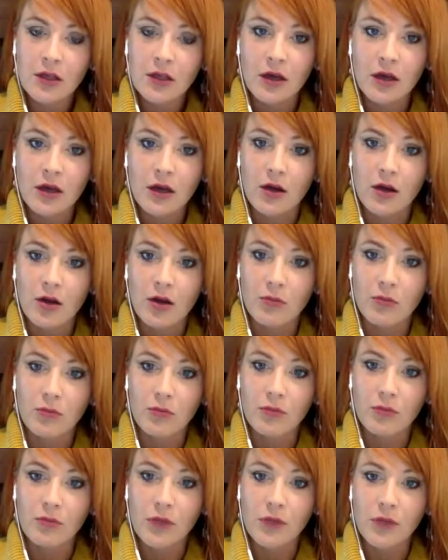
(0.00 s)
And
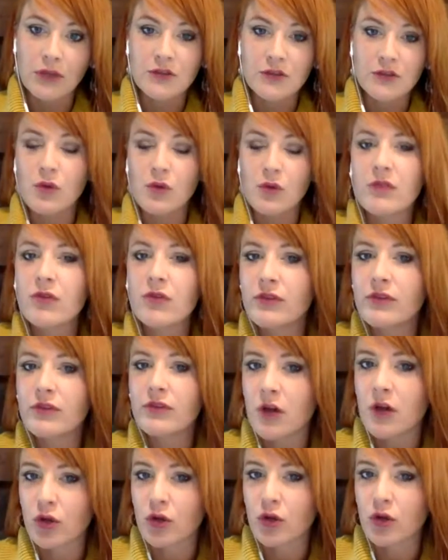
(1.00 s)
so even if it's
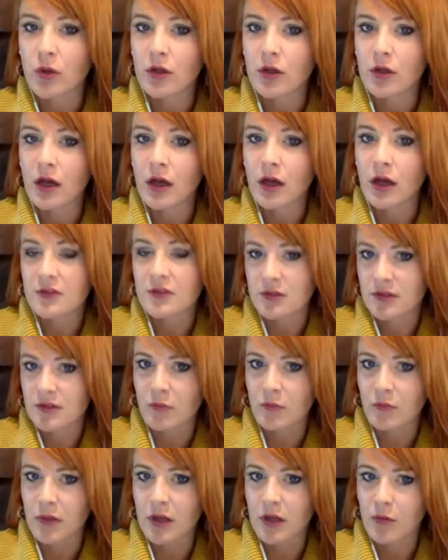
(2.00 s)
not your wheelhouse and doesn't
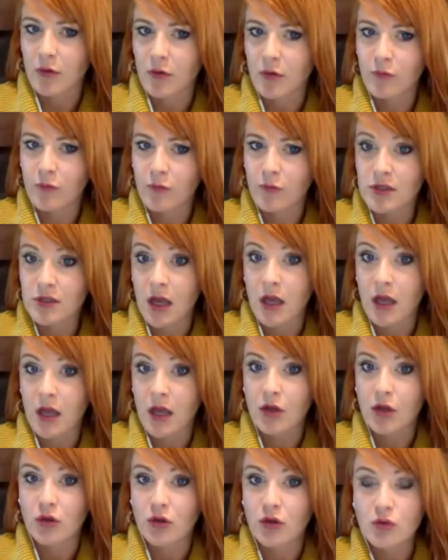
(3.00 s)
become your forte,
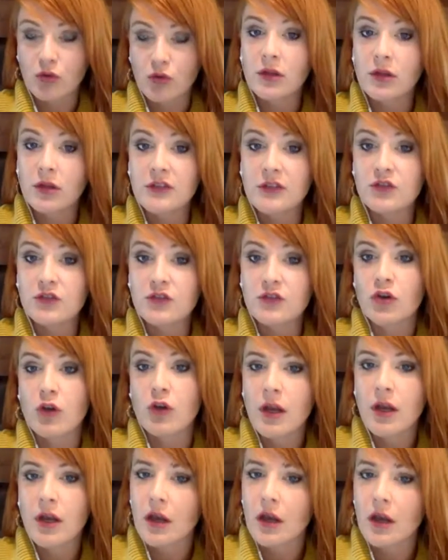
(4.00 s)
you at least know
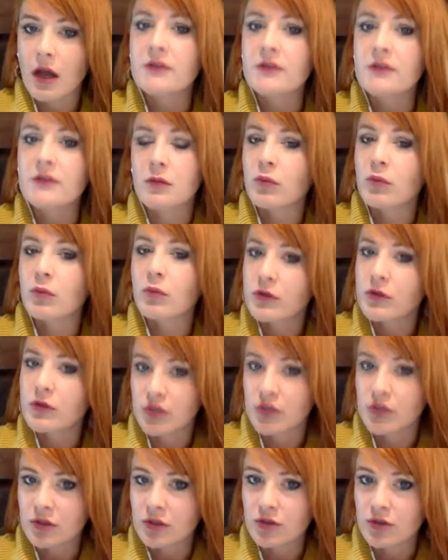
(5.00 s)
it and have some
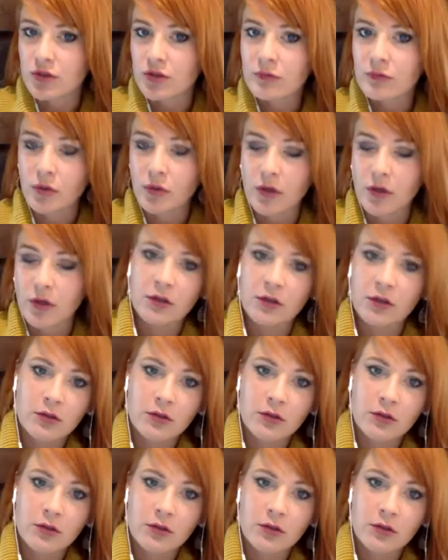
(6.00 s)
appreciation for it.